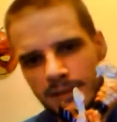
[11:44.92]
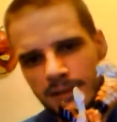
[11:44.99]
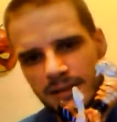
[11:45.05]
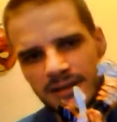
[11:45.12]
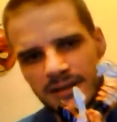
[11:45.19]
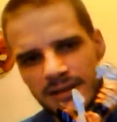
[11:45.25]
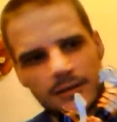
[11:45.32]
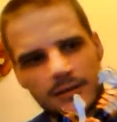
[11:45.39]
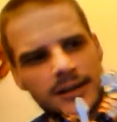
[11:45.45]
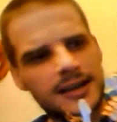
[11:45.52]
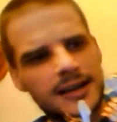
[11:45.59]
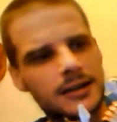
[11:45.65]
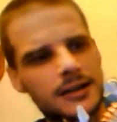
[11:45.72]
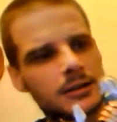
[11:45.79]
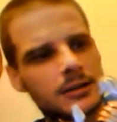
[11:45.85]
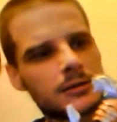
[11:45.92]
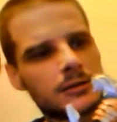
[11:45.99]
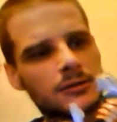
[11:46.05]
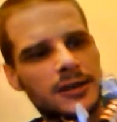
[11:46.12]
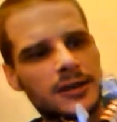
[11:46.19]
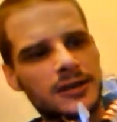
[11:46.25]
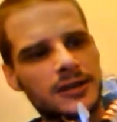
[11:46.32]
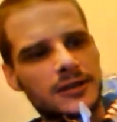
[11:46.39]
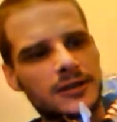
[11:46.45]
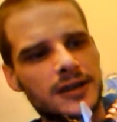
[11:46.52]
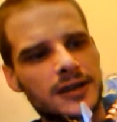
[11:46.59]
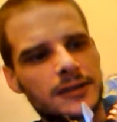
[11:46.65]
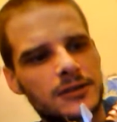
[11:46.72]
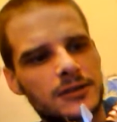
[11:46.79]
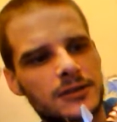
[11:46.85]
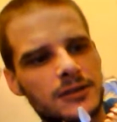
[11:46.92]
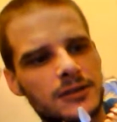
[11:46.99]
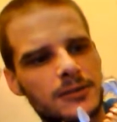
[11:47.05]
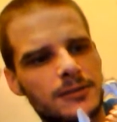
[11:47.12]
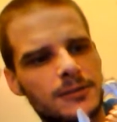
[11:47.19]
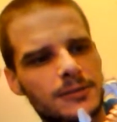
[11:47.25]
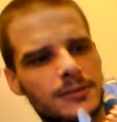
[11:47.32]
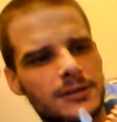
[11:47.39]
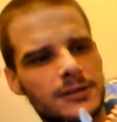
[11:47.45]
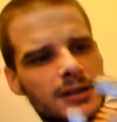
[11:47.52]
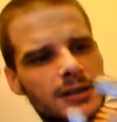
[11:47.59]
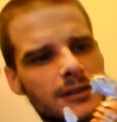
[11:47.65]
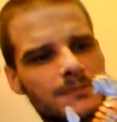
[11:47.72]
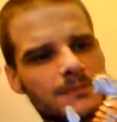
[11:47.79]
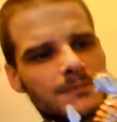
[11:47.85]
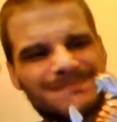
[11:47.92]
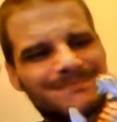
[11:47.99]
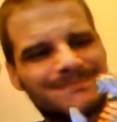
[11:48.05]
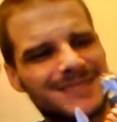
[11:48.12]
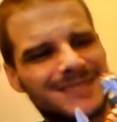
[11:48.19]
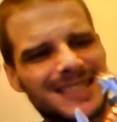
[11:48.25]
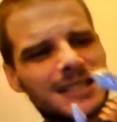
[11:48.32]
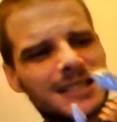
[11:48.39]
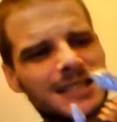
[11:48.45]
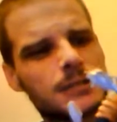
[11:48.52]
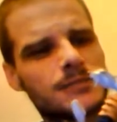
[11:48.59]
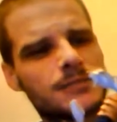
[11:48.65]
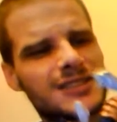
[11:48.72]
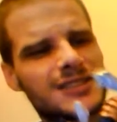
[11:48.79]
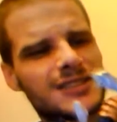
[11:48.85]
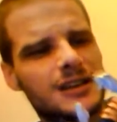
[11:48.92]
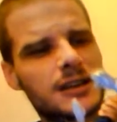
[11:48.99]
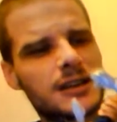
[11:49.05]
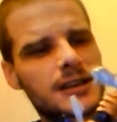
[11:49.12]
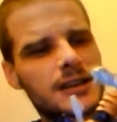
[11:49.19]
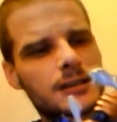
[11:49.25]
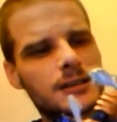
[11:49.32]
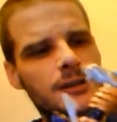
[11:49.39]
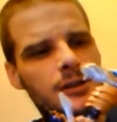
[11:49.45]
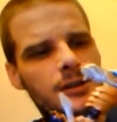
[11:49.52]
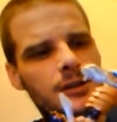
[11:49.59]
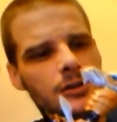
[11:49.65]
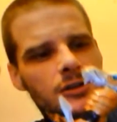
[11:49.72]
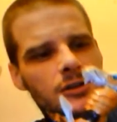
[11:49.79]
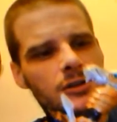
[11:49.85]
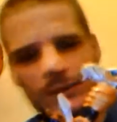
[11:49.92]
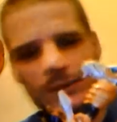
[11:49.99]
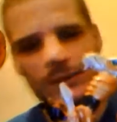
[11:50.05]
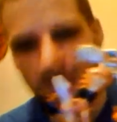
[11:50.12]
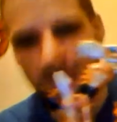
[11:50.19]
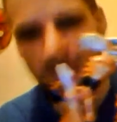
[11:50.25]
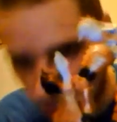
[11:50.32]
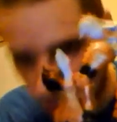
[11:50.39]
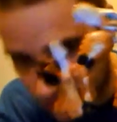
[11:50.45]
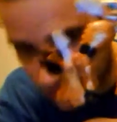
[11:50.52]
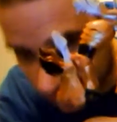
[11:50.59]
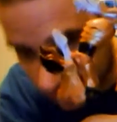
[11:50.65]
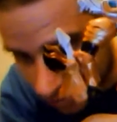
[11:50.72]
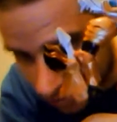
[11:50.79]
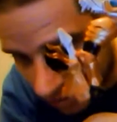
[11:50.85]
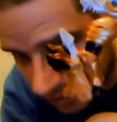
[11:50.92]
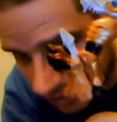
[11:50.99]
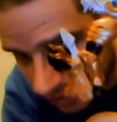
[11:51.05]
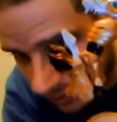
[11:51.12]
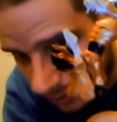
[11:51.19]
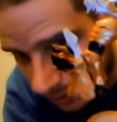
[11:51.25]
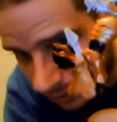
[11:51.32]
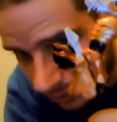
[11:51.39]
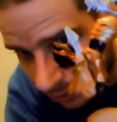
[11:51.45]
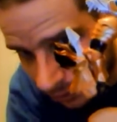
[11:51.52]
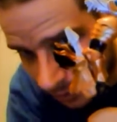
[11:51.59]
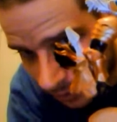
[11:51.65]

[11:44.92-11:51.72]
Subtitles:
You can still get a good range of head movement, but still slightly hindered by the horns, but not as much as if they were all the